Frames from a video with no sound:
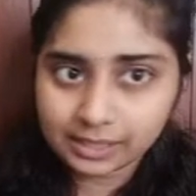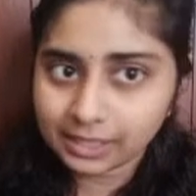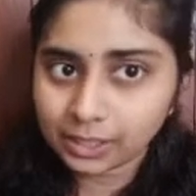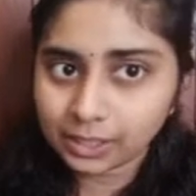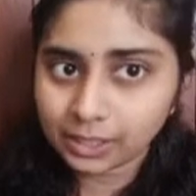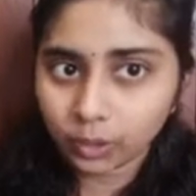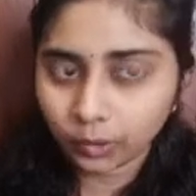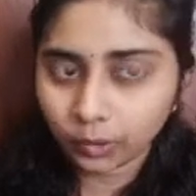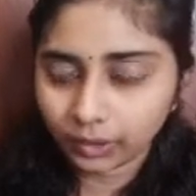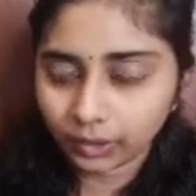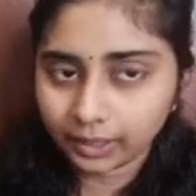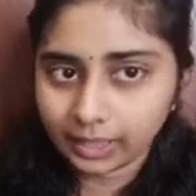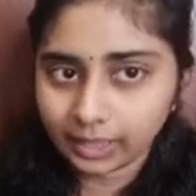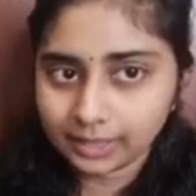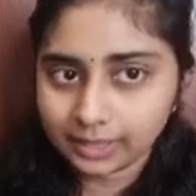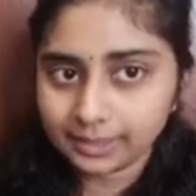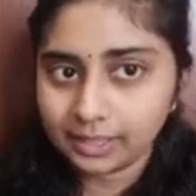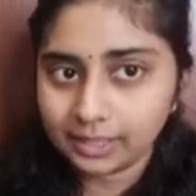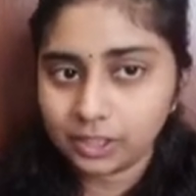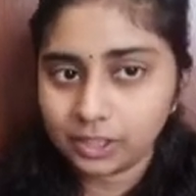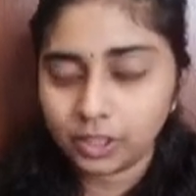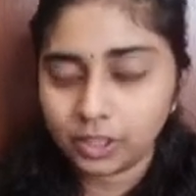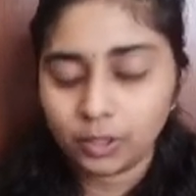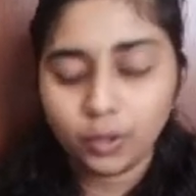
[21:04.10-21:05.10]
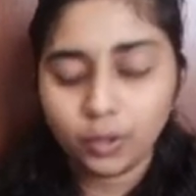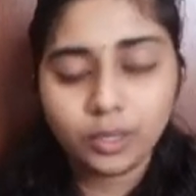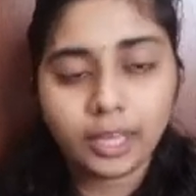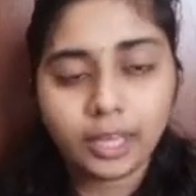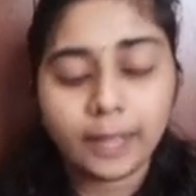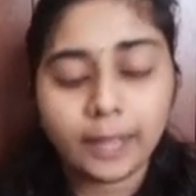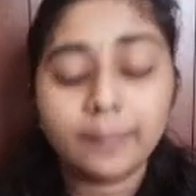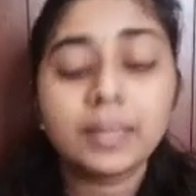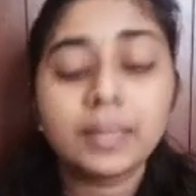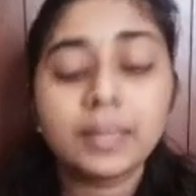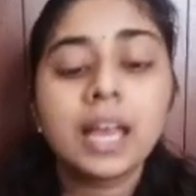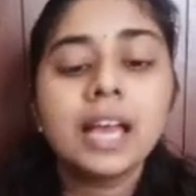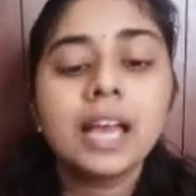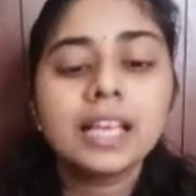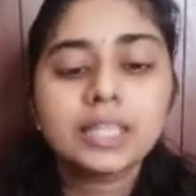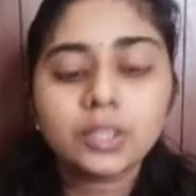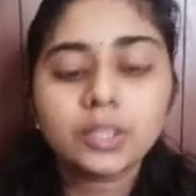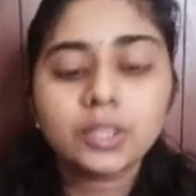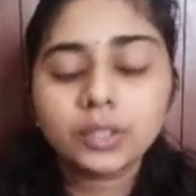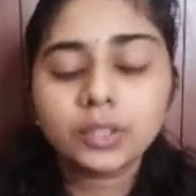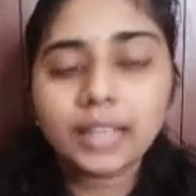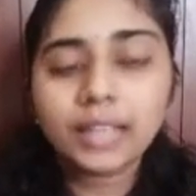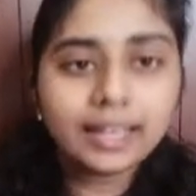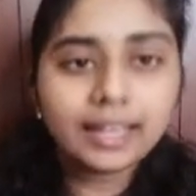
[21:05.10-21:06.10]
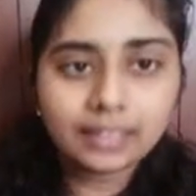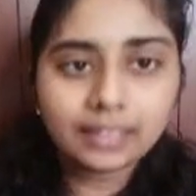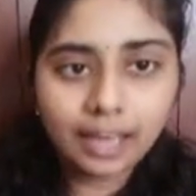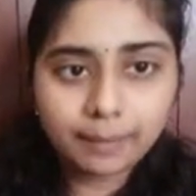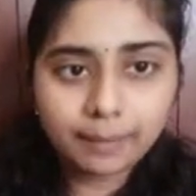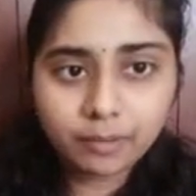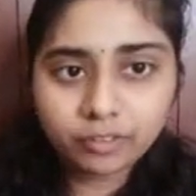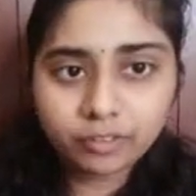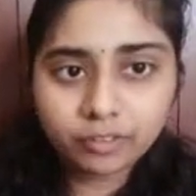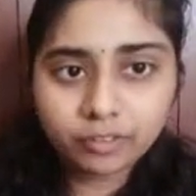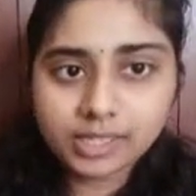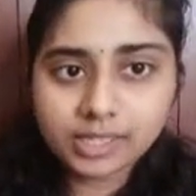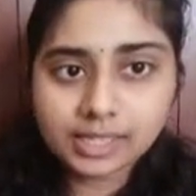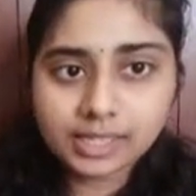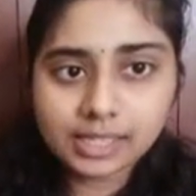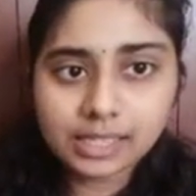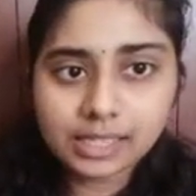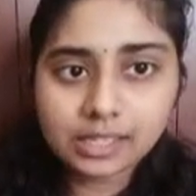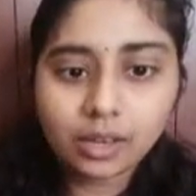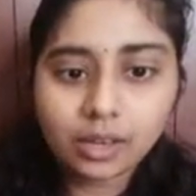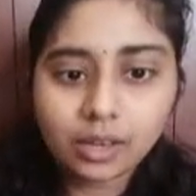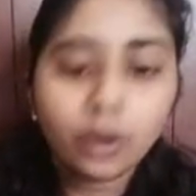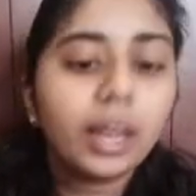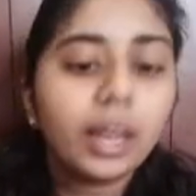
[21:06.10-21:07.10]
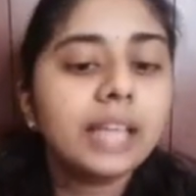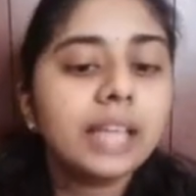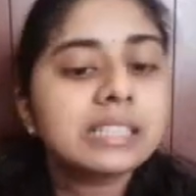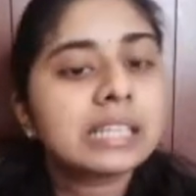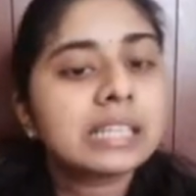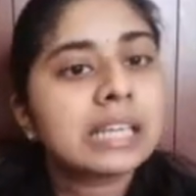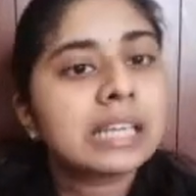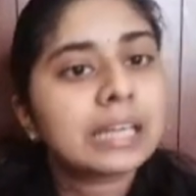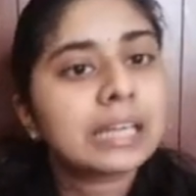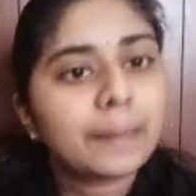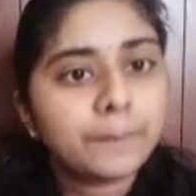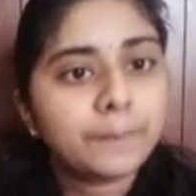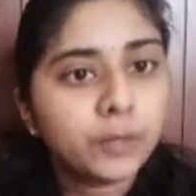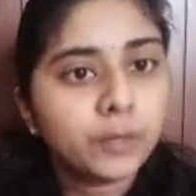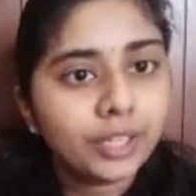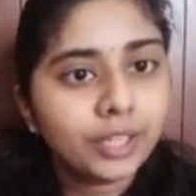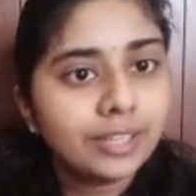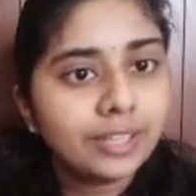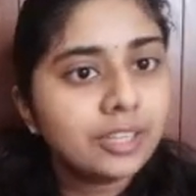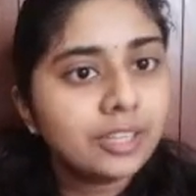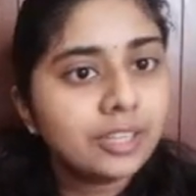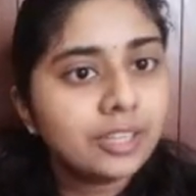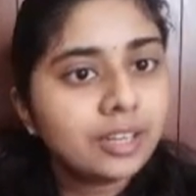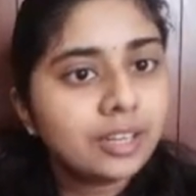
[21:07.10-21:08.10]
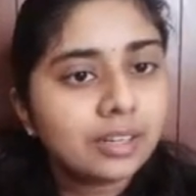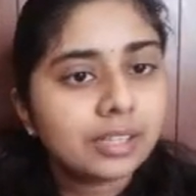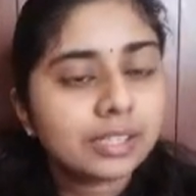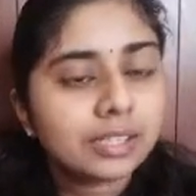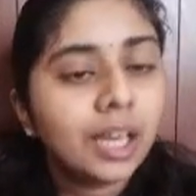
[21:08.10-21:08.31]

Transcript: organization. Okay, so that type of risk is known as reputation risk.